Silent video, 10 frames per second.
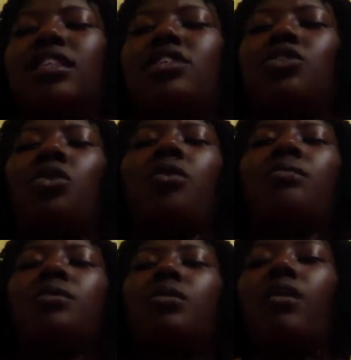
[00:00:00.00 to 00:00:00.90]

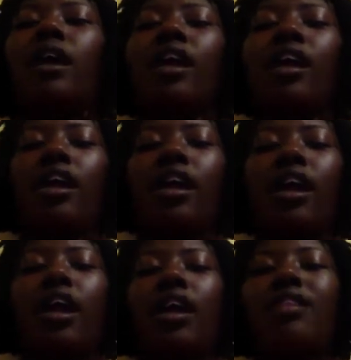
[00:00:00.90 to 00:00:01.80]
storms away.
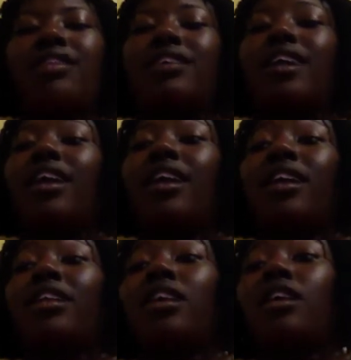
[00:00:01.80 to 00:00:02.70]
The
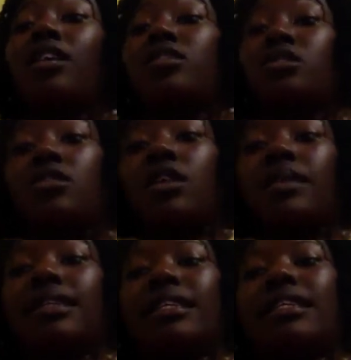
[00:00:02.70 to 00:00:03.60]
second suitor that
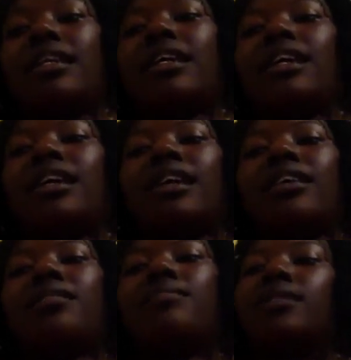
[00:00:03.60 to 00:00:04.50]
we see
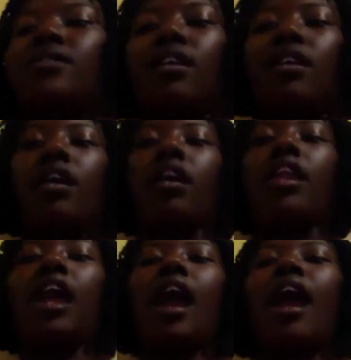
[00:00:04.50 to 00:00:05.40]
is the Prince of Aragon,
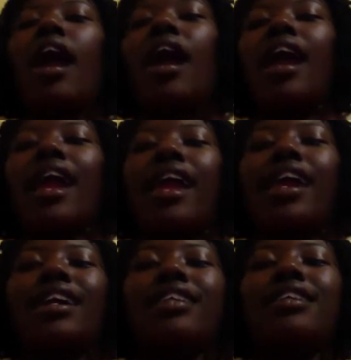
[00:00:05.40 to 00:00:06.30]

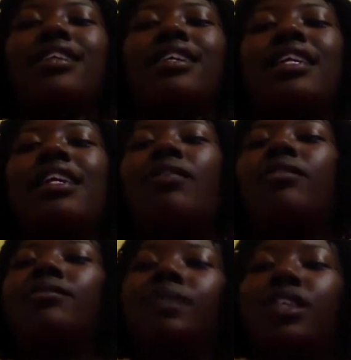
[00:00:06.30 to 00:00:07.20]
and he
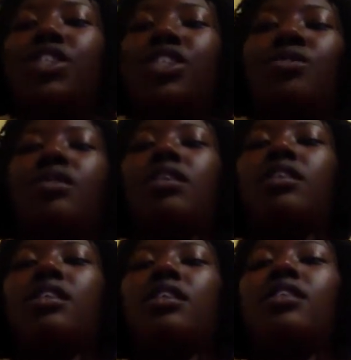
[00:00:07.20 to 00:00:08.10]
ultimately
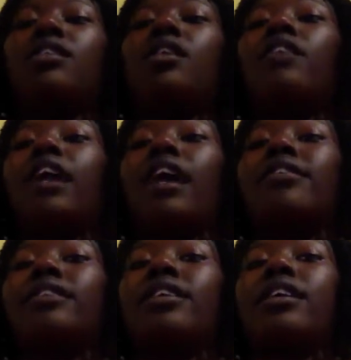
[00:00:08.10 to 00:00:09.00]
chooses the silver
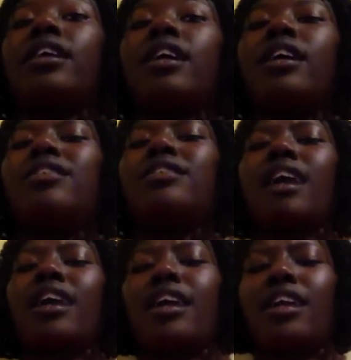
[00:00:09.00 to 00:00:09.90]
casket,
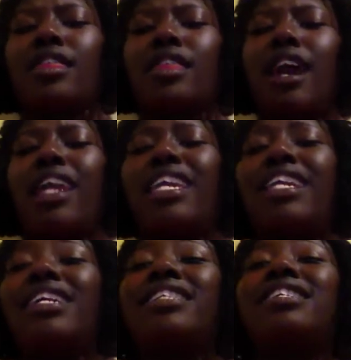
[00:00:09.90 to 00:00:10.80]
saying that
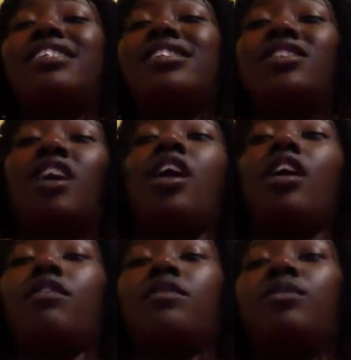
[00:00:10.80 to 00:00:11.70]
he
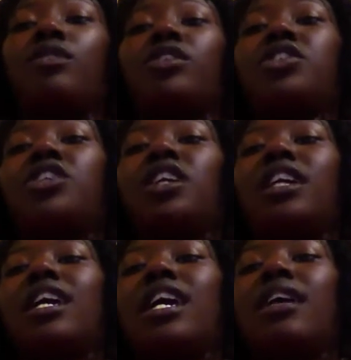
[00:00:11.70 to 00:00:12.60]
deserves Portia.
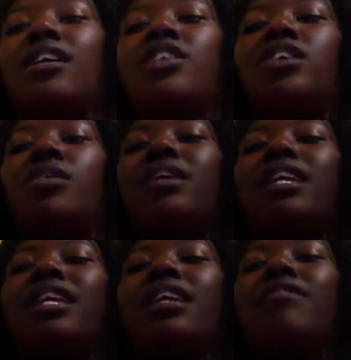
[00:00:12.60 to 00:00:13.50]
So
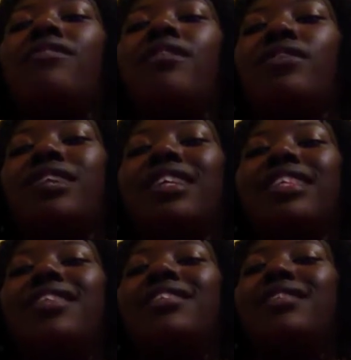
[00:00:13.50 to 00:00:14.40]
he feels like
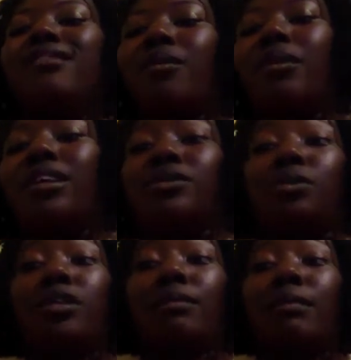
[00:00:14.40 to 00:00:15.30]
the silver one is
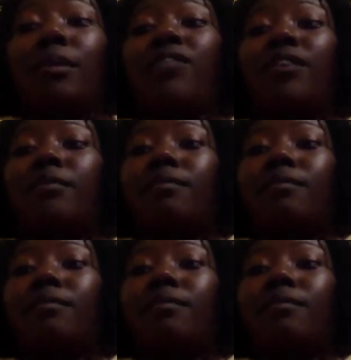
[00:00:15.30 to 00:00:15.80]
going to be perfect,